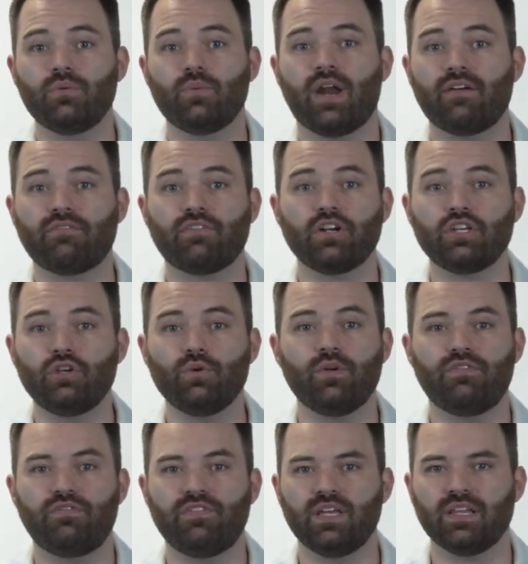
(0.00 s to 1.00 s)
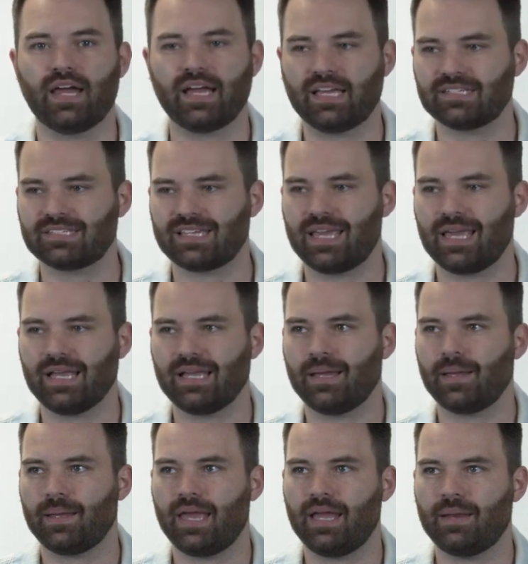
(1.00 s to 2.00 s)
whatever you would feel like is
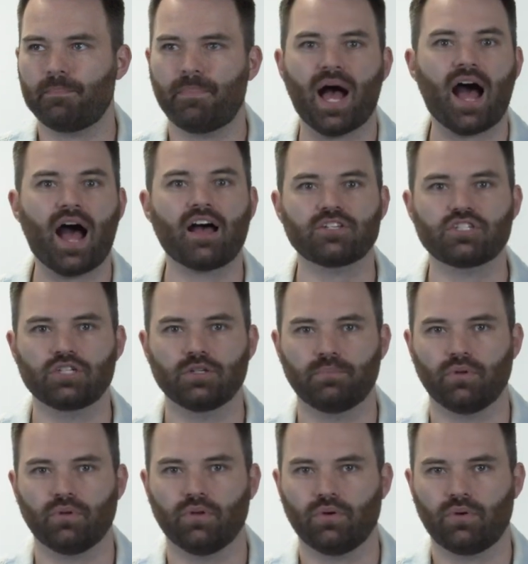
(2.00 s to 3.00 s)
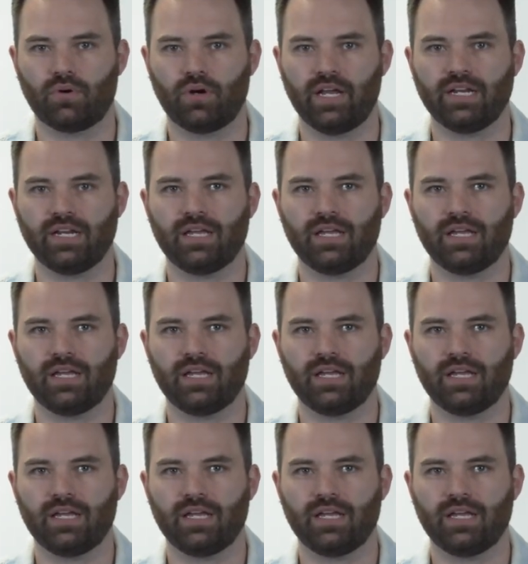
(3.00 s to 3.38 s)
impossible or